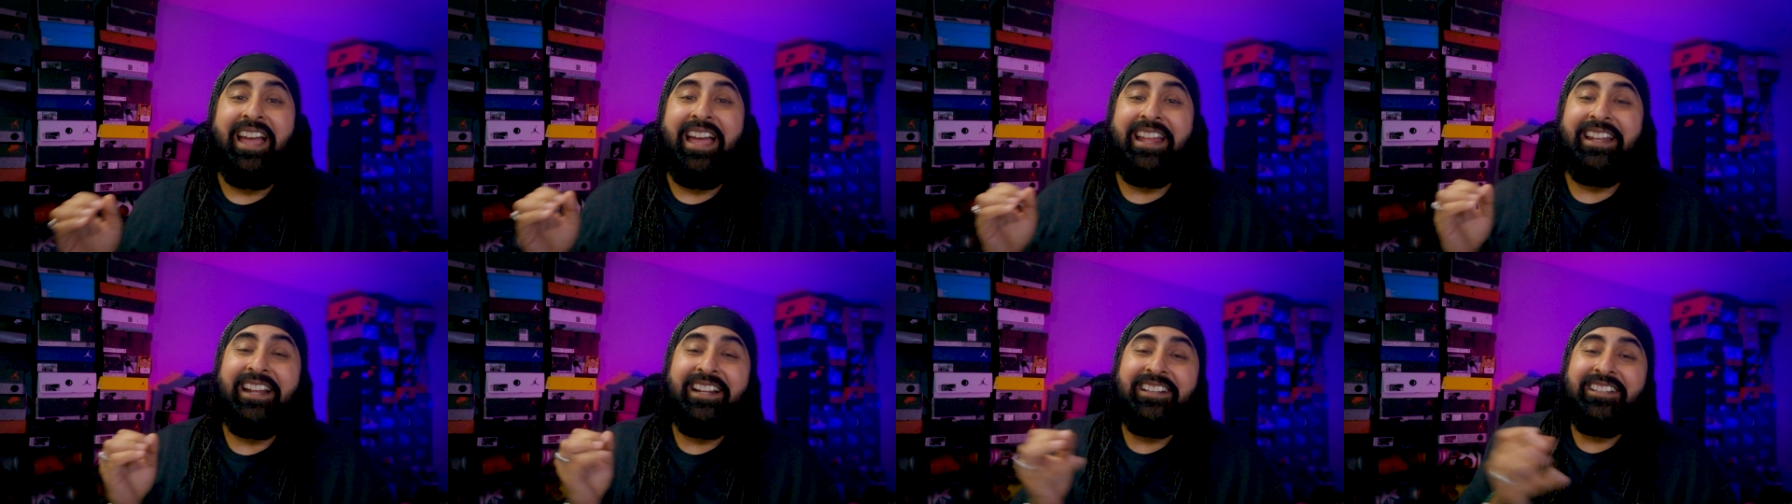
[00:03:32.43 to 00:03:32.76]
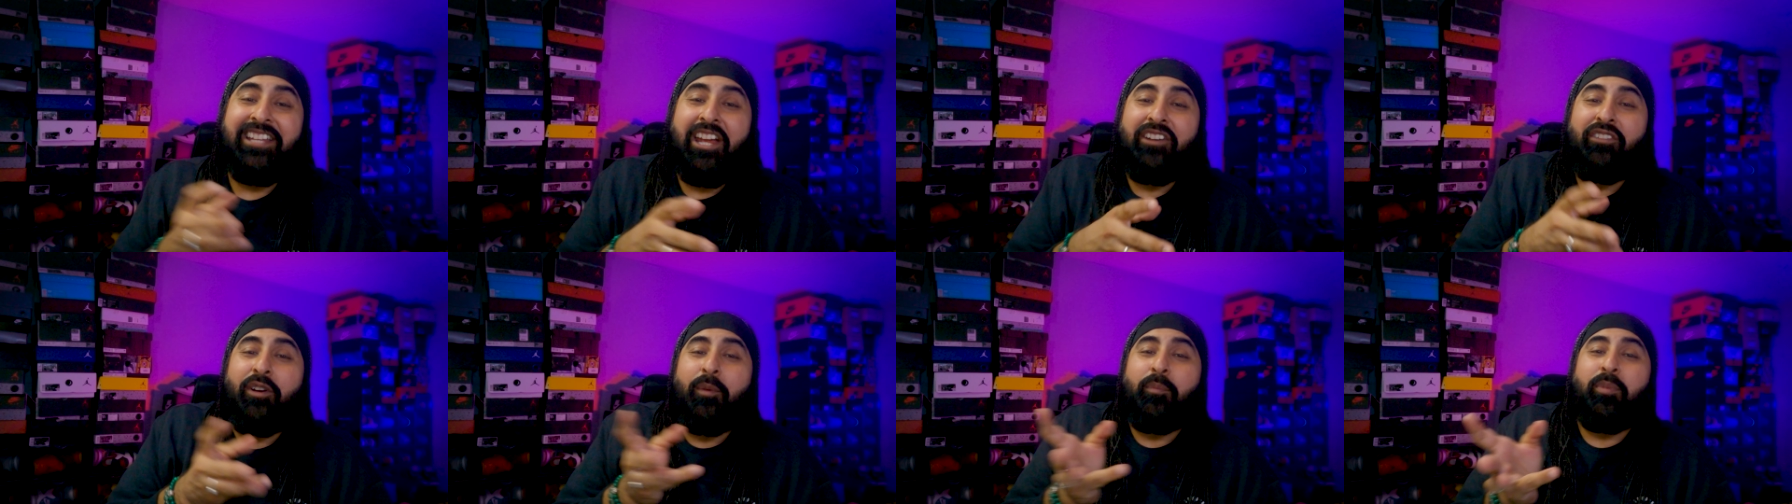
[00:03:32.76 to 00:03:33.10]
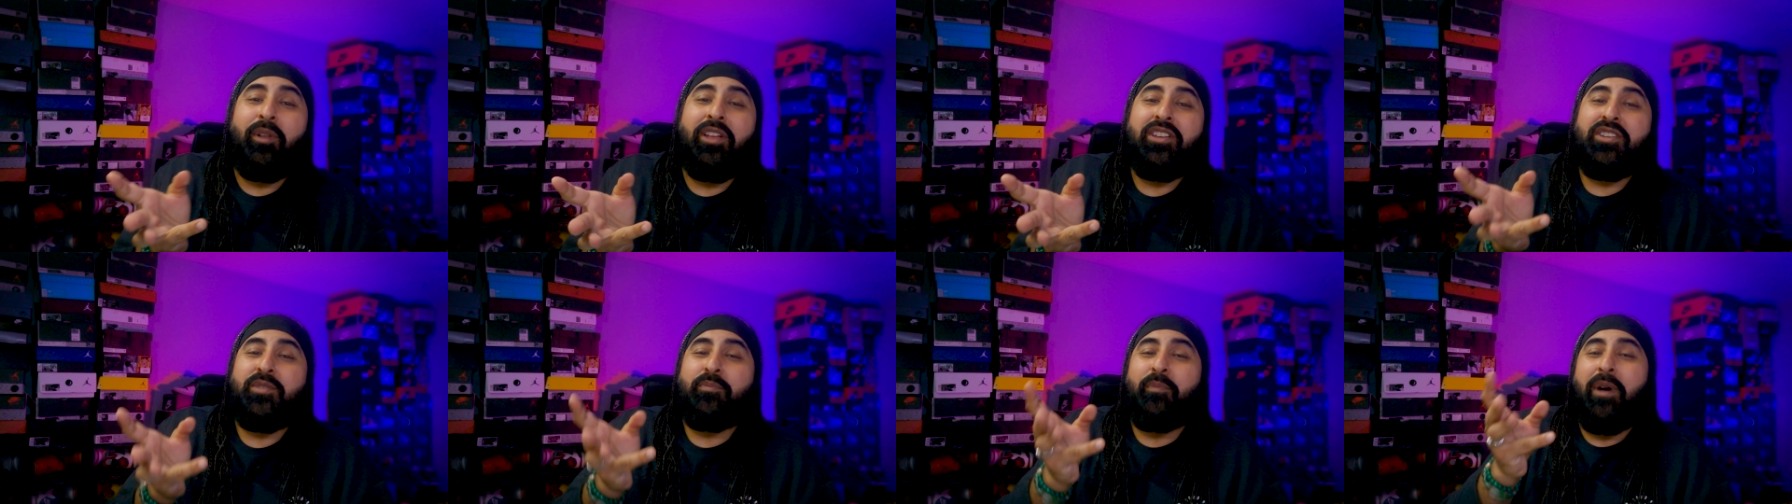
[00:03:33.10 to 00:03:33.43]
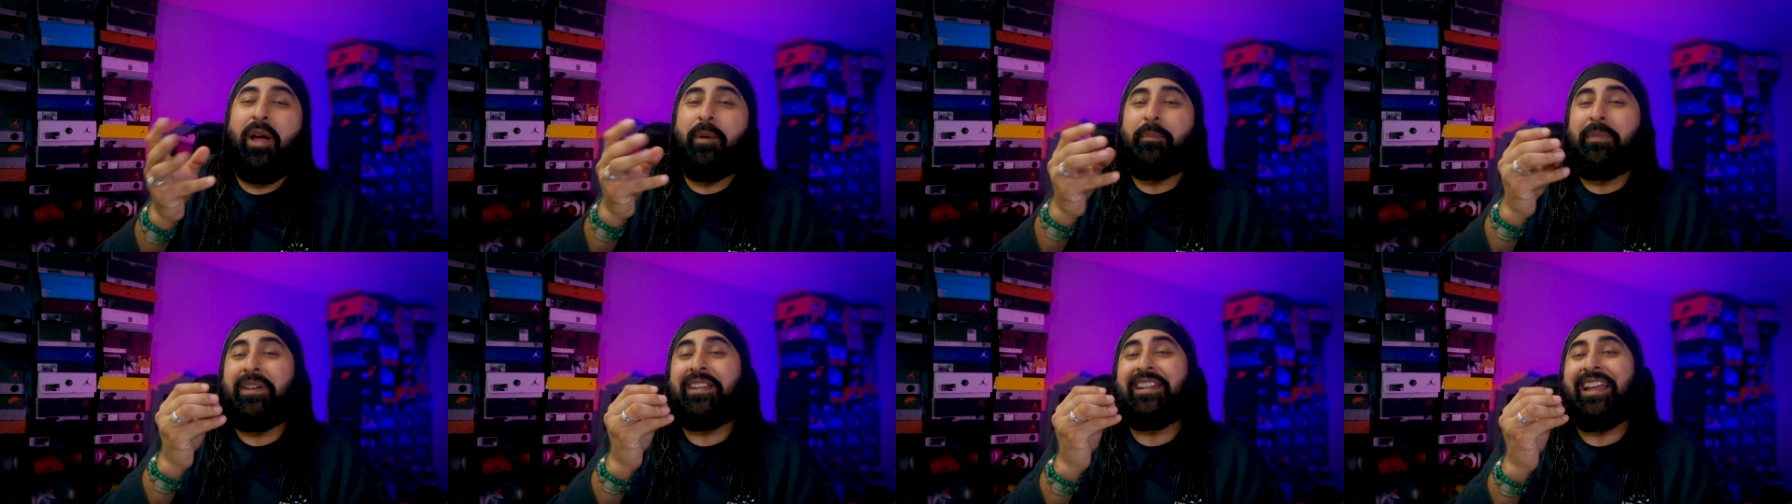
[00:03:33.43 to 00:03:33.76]
And that Terra Blush
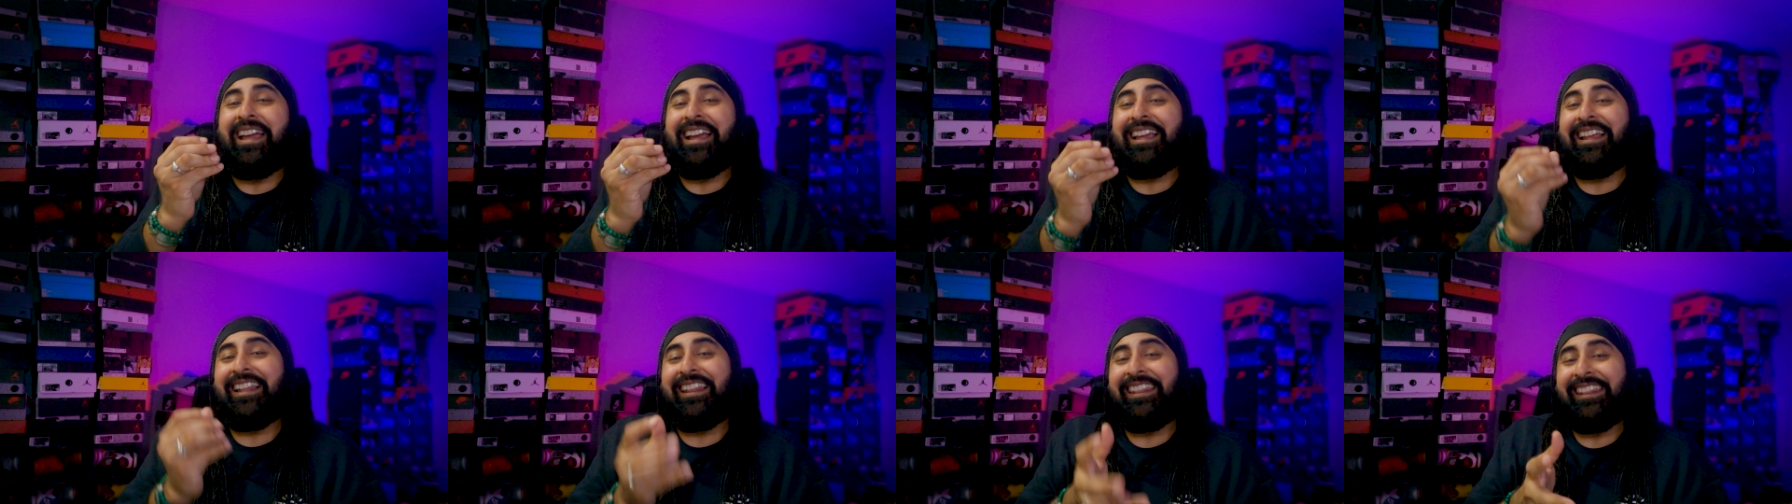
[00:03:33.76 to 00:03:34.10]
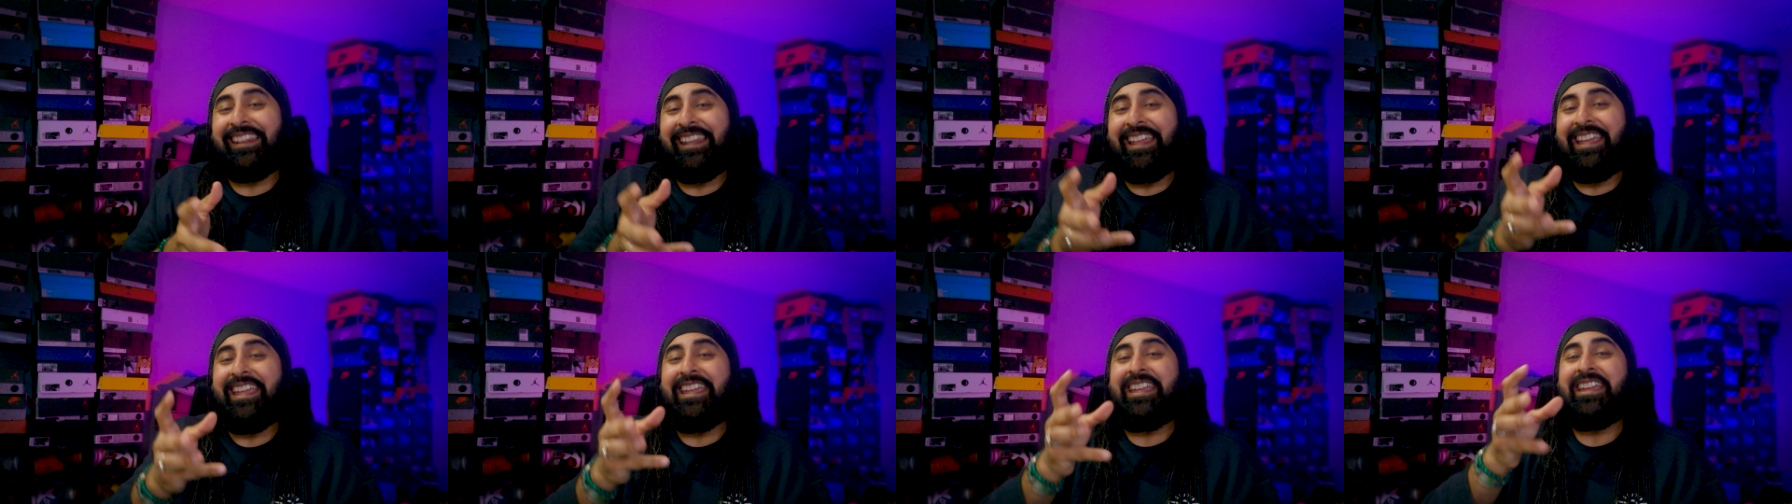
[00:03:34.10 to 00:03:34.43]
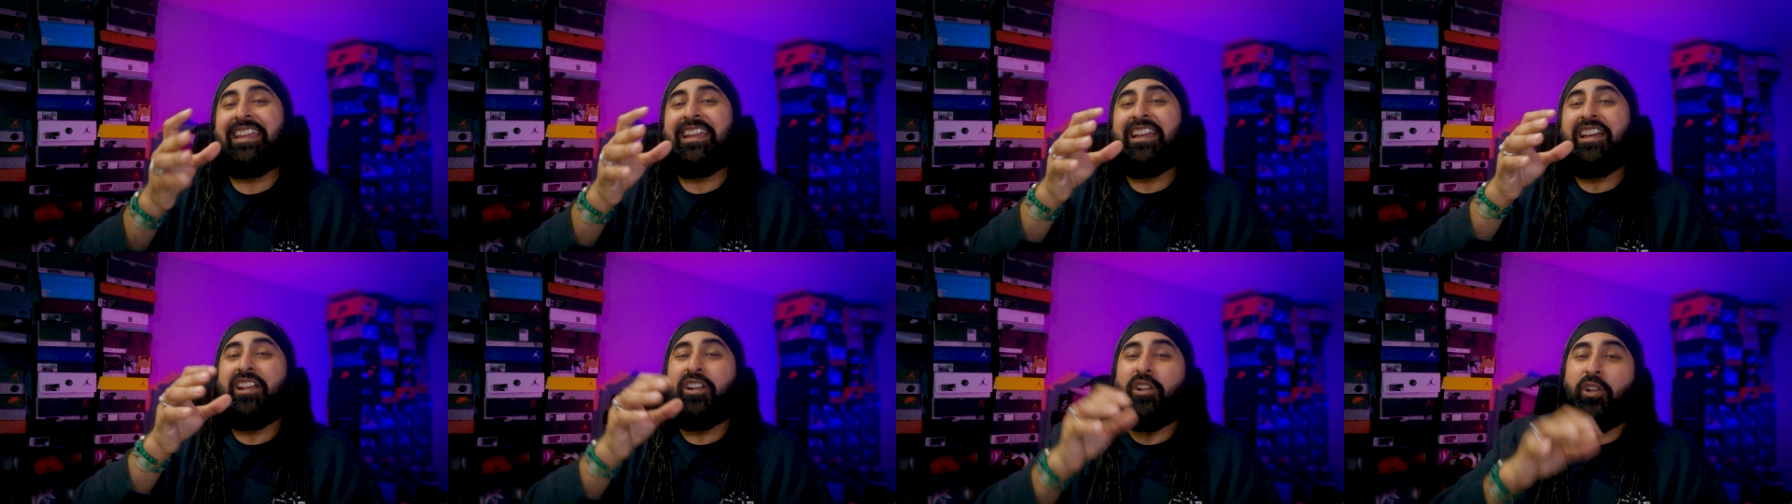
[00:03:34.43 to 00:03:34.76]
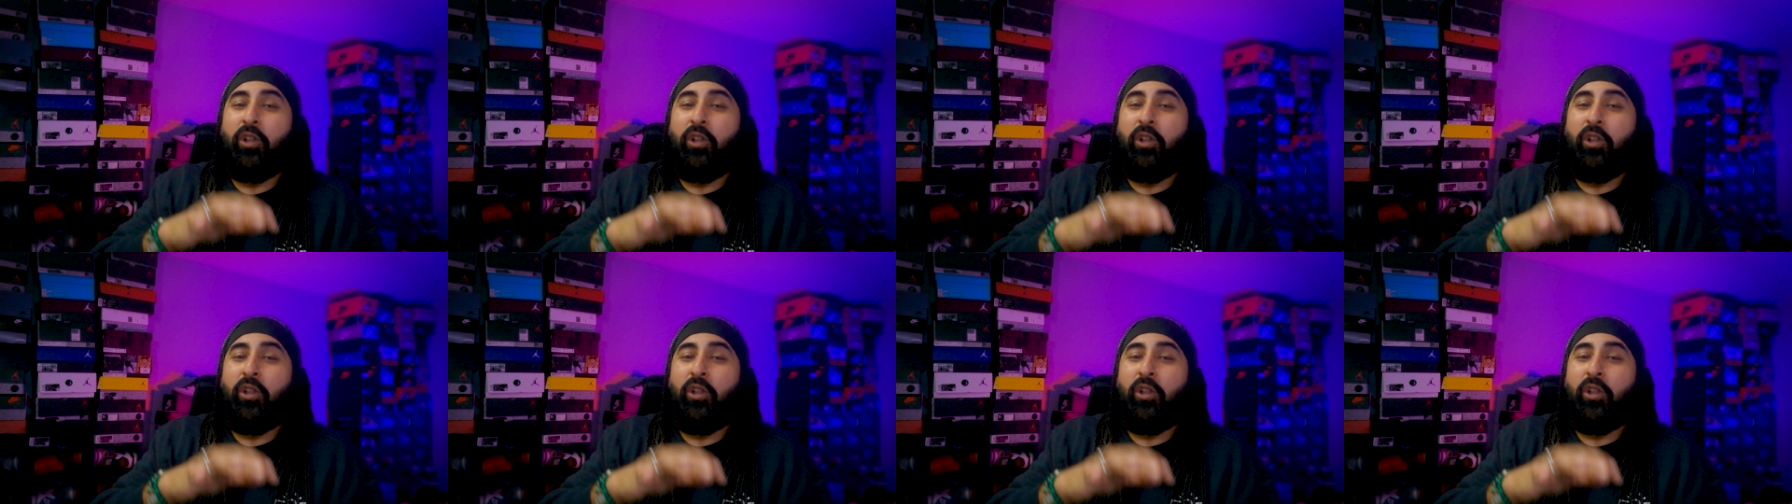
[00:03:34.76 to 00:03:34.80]
might be that clay